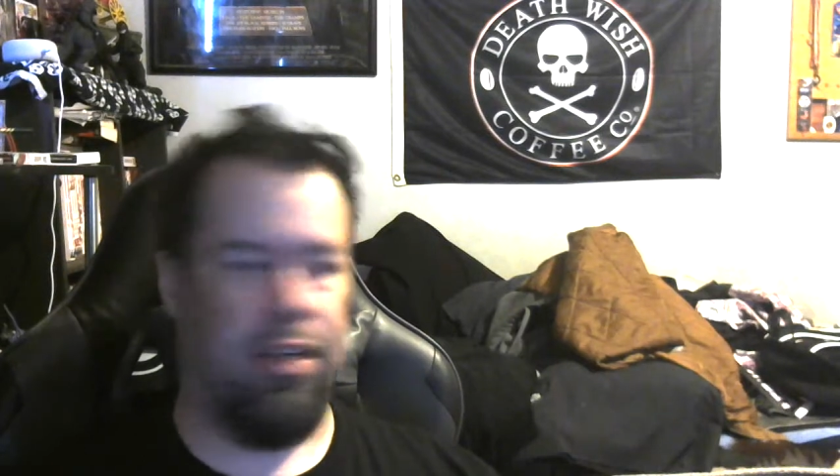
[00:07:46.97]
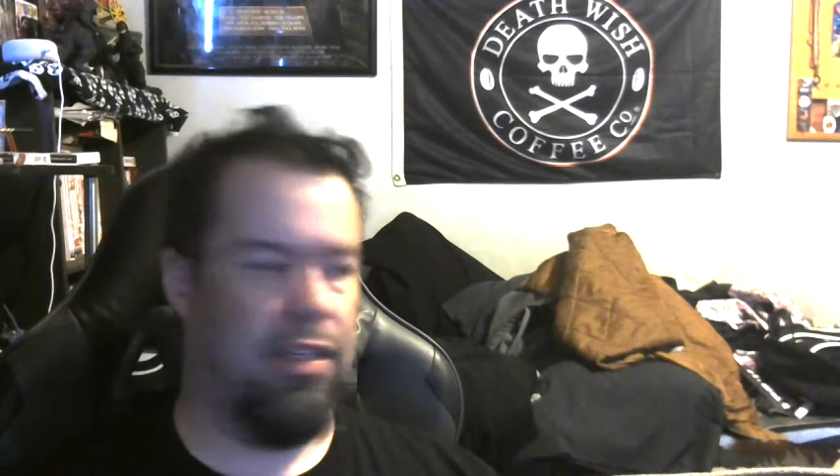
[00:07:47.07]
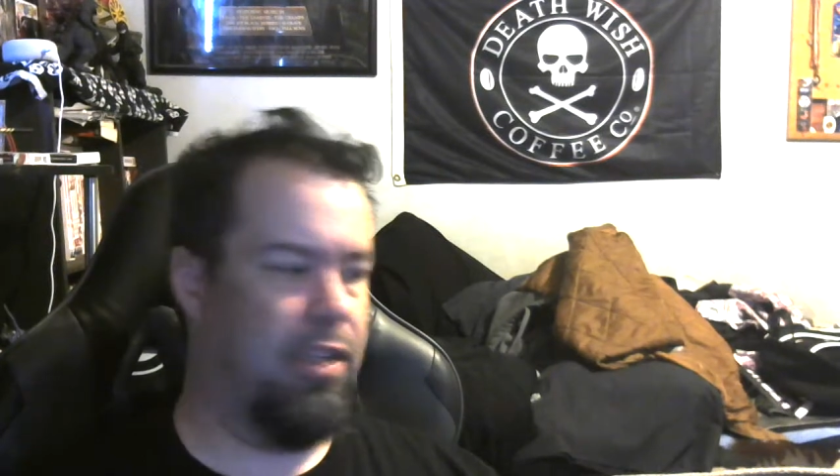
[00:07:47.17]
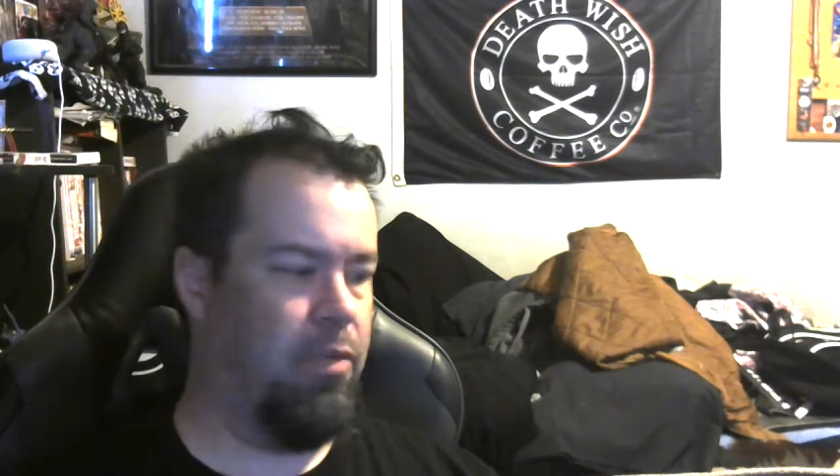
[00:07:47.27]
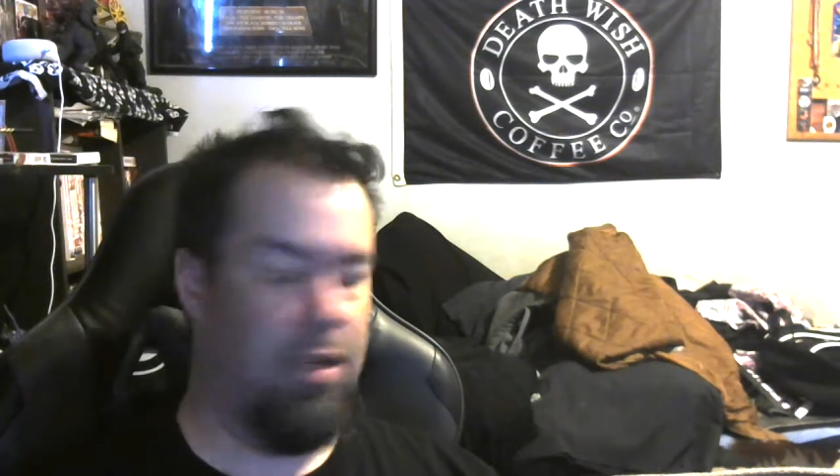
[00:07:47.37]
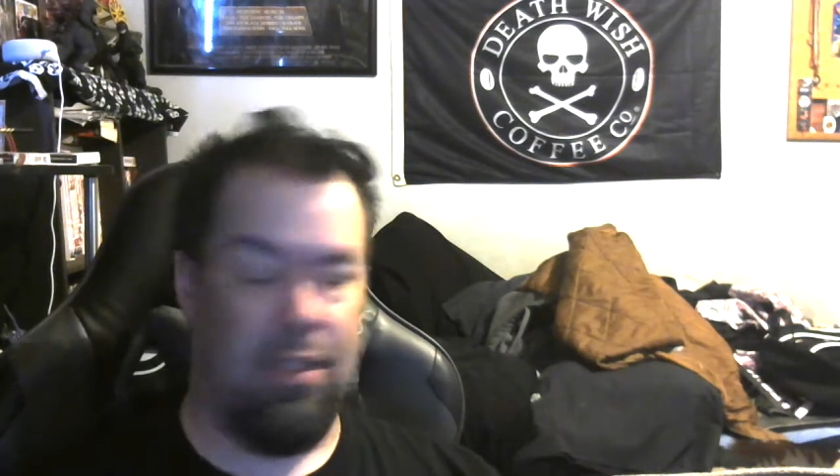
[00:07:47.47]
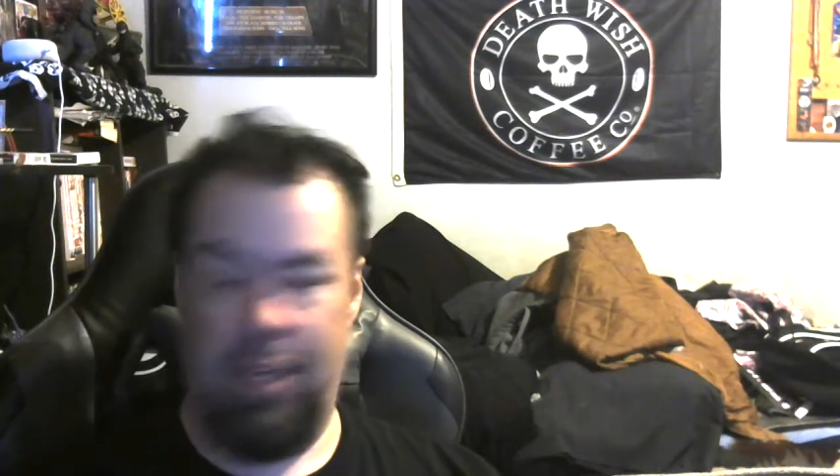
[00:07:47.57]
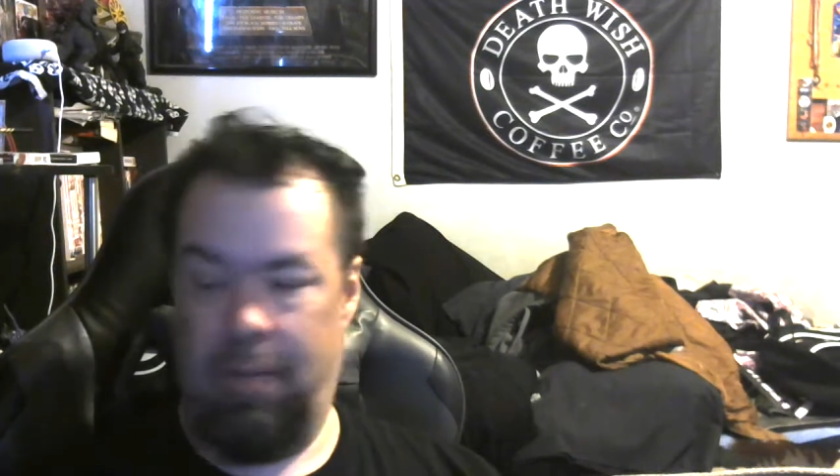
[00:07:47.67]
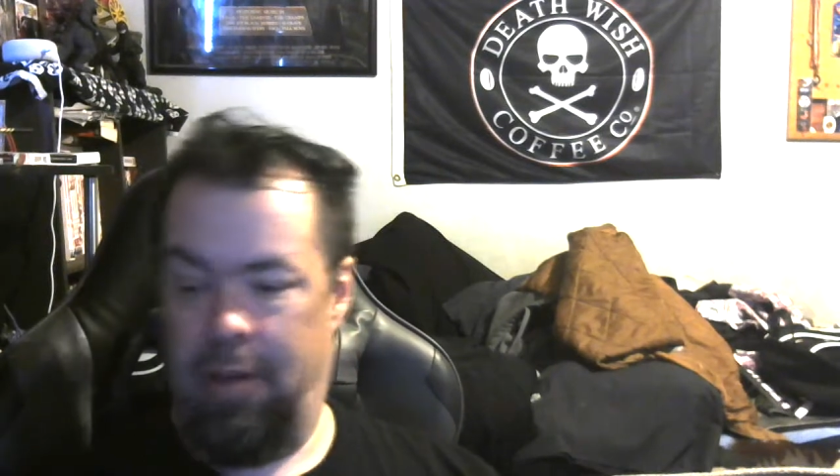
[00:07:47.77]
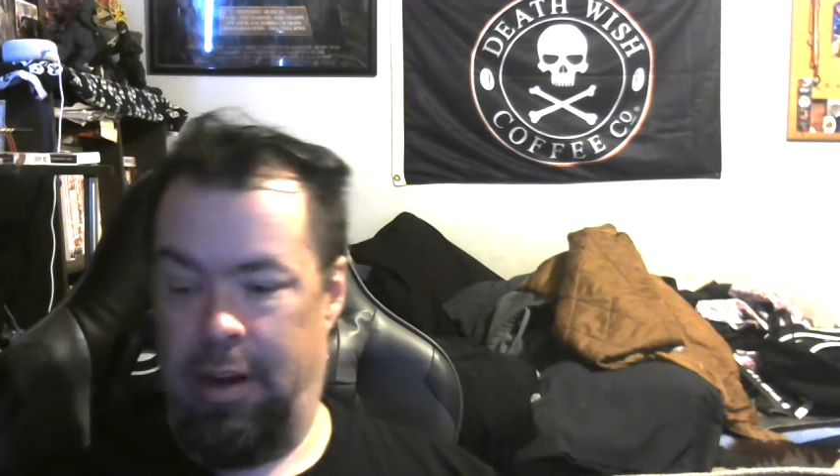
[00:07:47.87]
You can see the one
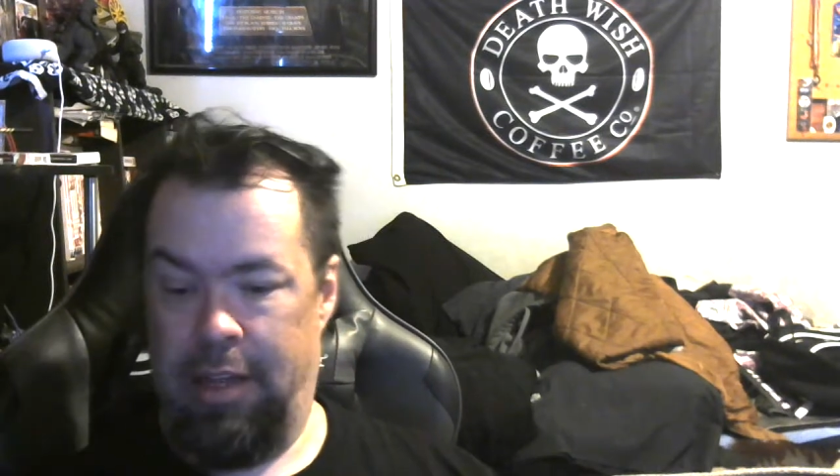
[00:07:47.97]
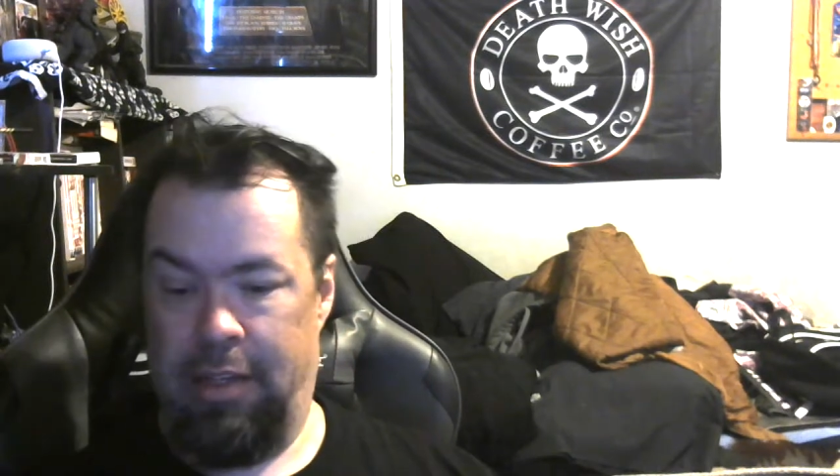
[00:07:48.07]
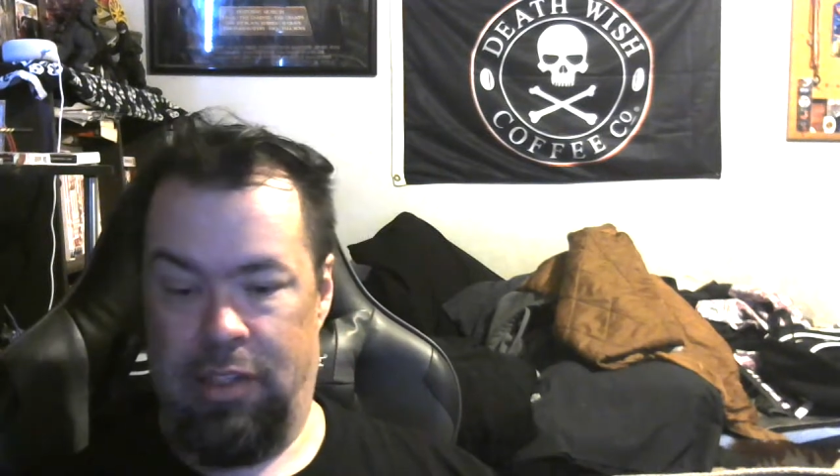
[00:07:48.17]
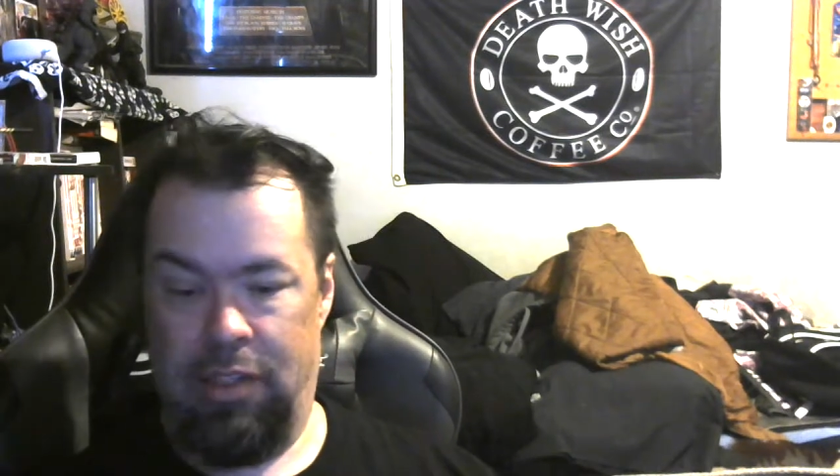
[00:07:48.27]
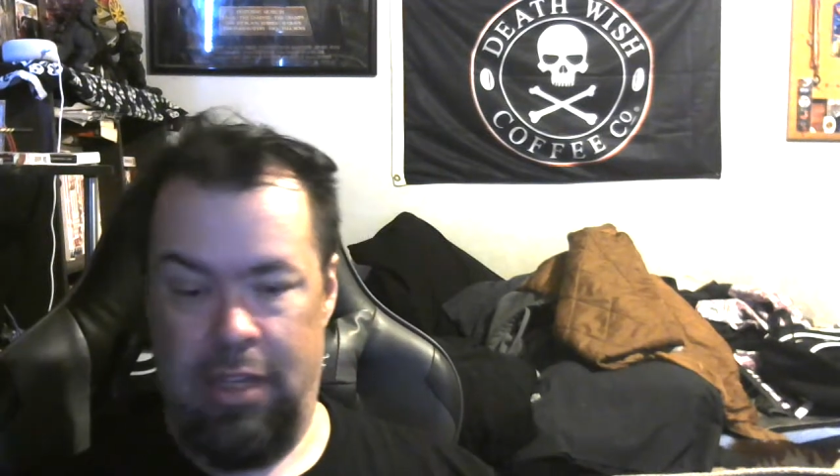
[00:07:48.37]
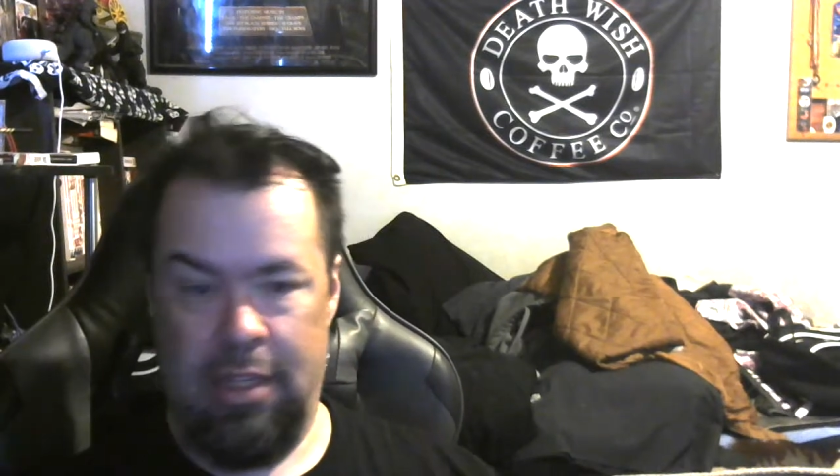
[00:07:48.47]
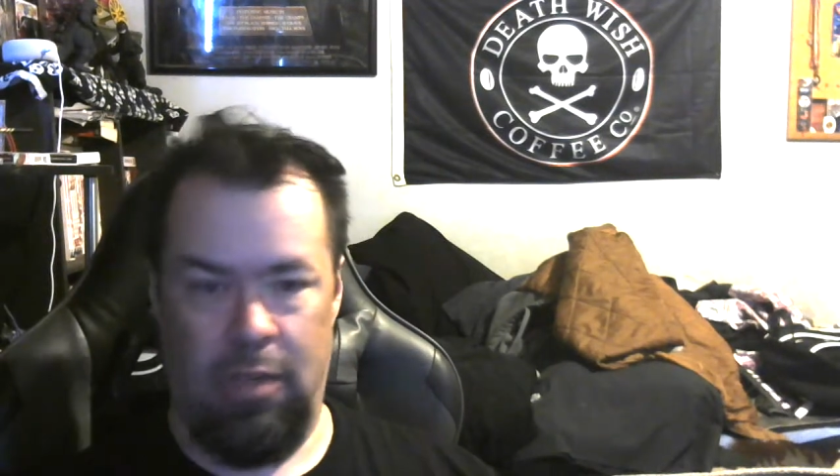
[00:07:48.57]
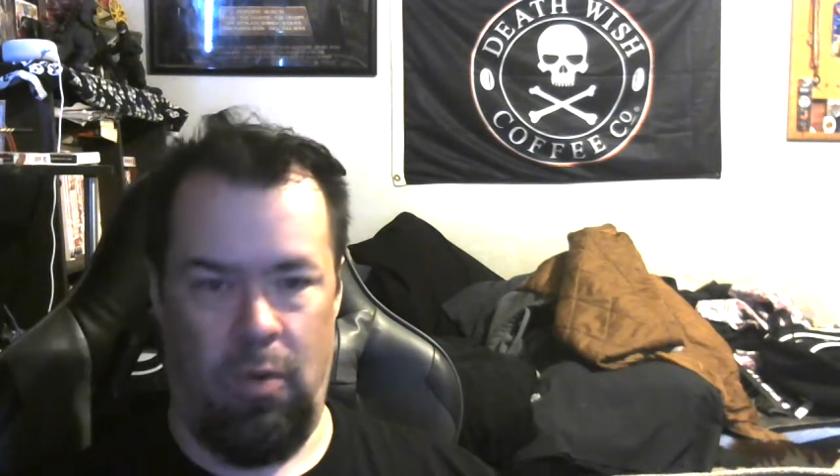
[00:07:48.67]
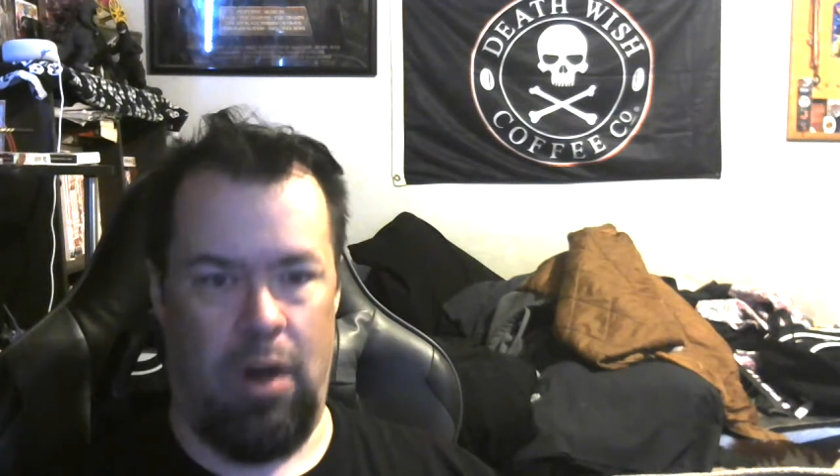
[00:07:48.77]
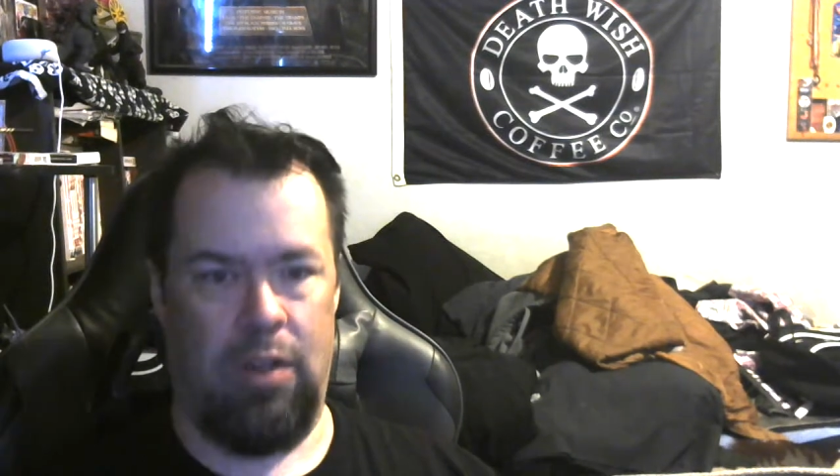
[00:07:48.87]
scene where he just
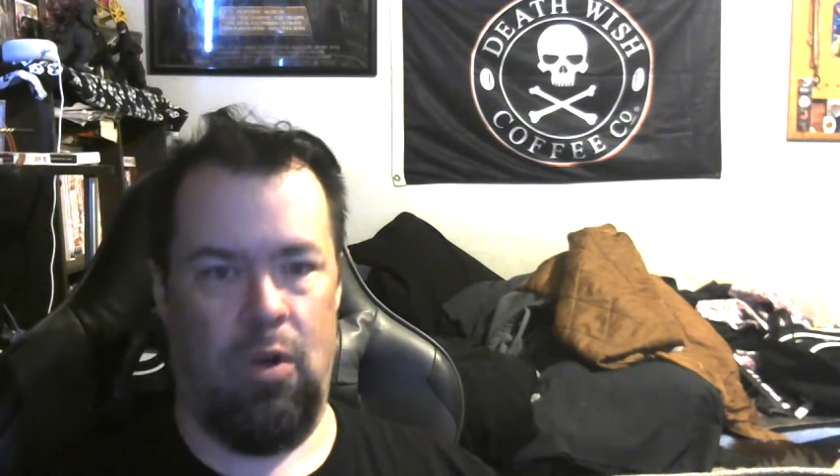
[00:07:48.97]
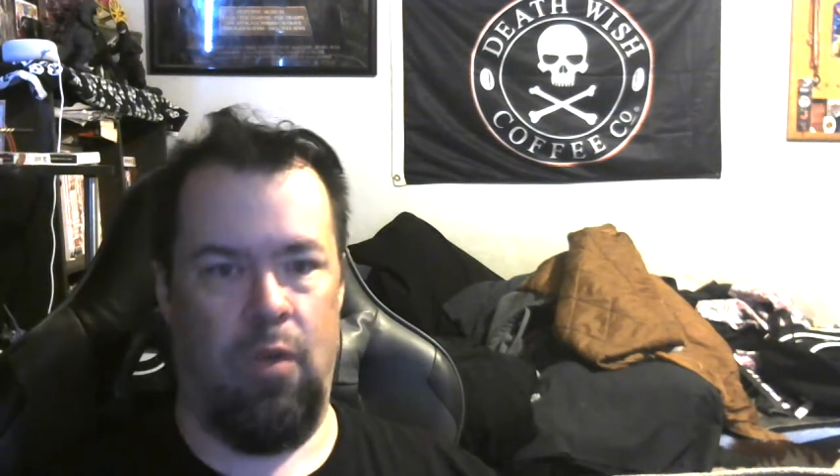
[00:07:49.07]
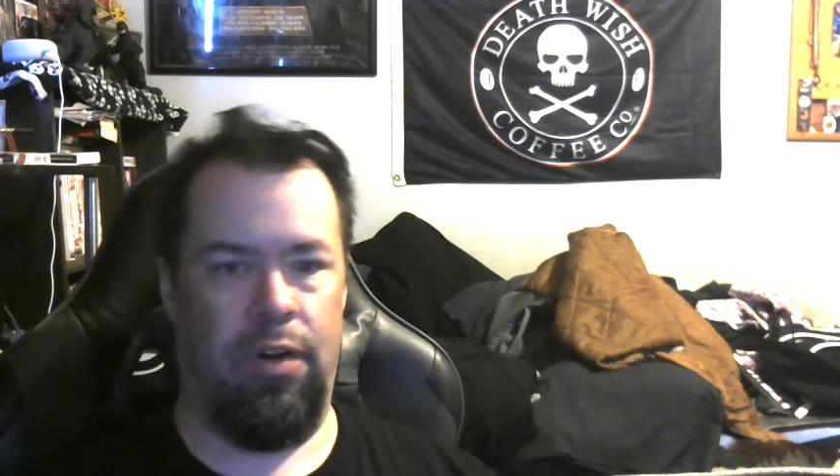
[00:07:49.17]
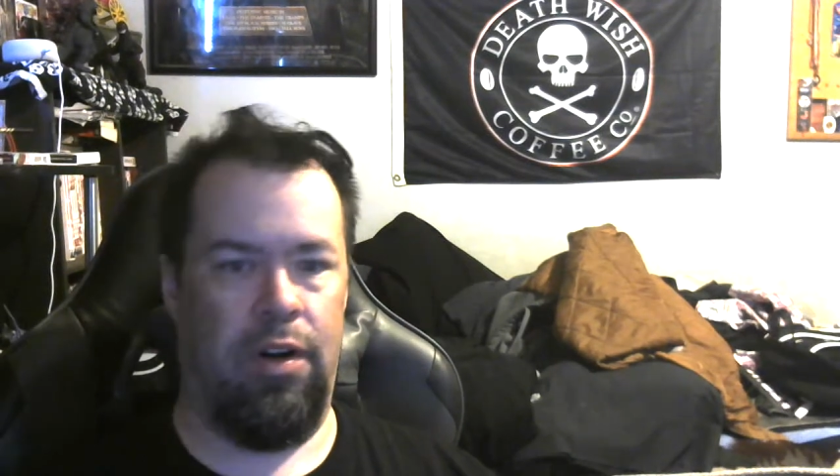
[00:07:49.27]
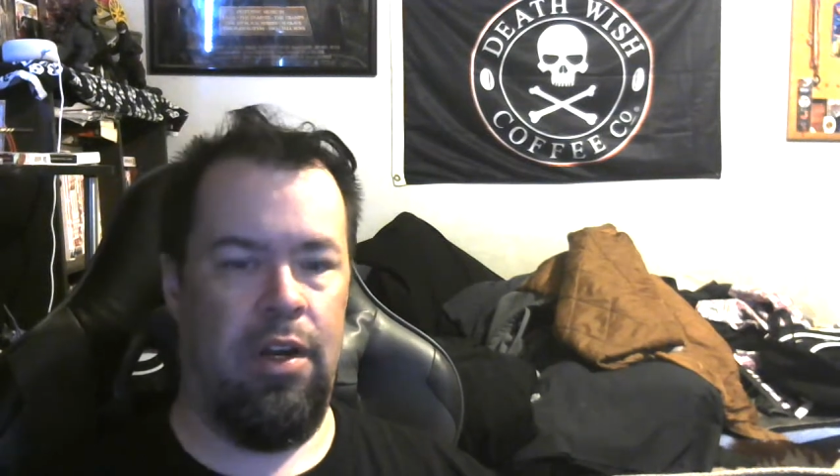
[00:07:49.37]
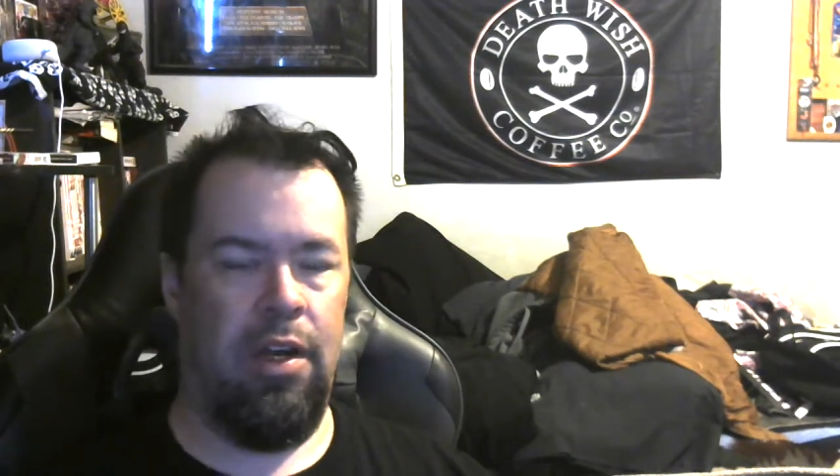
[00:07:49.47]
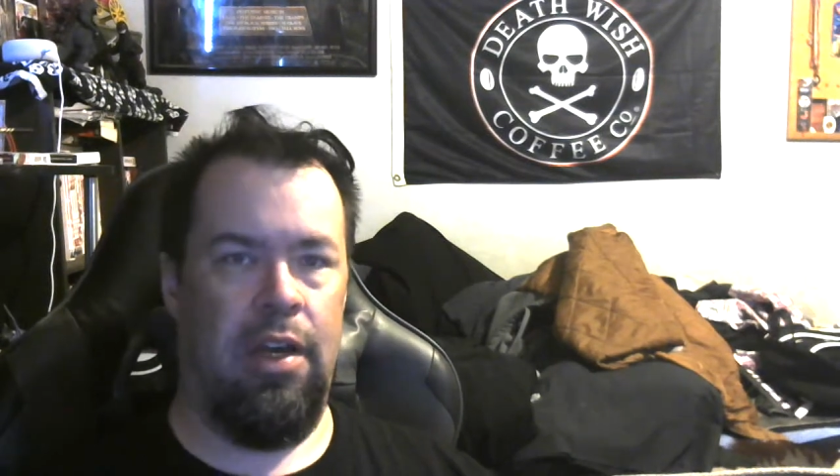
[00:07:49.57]
instantly walks over